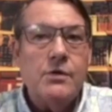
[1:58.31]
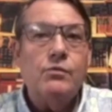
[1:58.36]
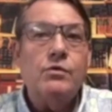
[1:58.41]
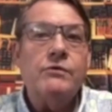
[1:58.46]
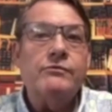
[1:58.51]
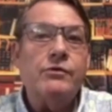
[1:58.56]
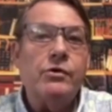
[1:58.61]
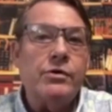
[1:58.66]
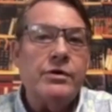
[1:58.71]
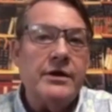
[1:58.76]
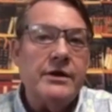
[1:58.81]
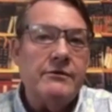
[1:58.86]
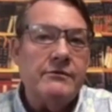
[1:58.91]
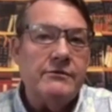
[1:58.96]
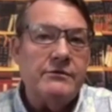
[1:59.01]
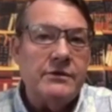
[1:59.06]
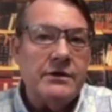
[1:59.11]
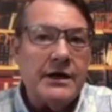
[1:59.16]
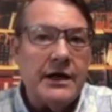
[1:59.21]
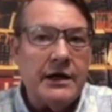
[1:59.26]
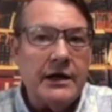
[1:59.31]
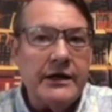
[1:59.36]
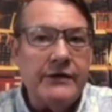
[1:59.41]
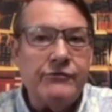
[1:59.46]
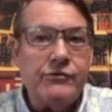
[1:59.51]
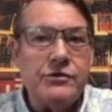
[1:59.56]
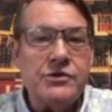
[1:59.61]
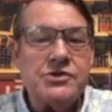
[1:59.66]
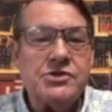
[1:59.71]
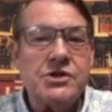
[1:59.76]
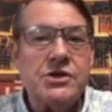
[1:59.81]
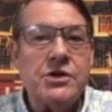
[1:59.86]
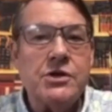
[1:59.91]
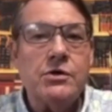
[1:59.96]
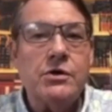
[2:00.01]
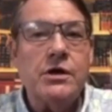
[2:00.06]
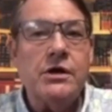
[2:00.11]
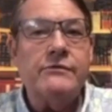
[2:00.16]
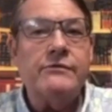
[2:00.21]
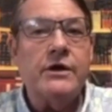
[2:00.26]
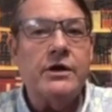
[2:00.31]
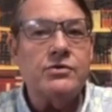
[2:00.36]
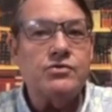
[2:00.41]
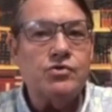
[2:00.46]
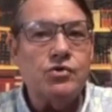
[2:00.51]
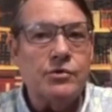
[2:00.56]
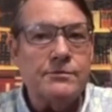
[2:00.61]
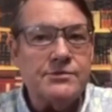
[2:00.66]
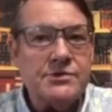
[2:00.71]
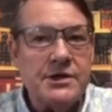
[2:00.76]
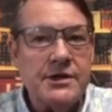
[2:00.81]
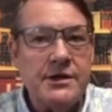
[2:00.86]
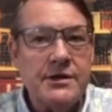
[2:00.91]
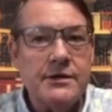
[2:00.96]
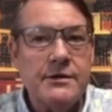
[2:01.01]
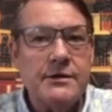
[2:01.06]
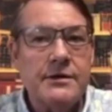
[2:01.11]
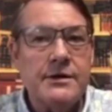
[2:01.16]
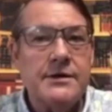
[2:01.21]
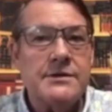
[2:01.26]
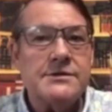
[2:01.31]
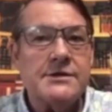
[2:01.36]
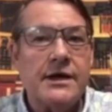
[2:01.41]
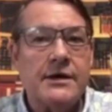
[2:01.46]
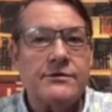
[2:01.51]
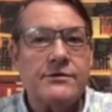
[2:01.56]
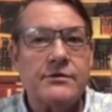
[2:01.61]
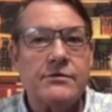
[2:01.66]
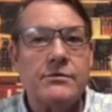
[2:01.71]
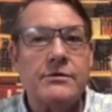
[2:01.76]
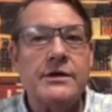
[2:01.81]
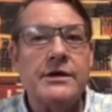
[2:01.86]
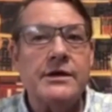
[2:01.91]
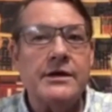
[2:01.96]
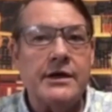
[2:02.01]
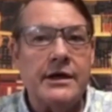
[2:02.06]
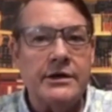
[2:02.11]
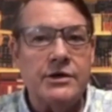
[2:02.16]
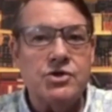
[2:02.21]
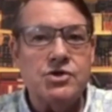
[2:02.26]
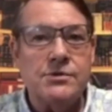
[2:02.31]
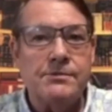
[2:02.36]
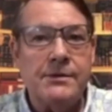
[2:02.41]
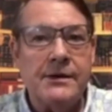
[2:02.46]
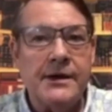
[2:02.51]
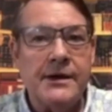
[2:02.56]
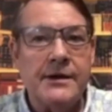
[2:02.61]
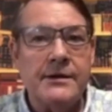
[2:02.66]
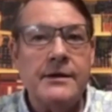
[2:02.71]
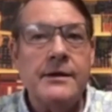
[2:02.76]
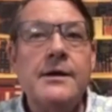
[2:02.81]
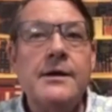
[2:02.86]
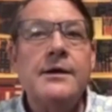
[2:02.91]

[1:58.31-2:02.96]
We're voting not only for the security of our troops here in South Korea and in Japan,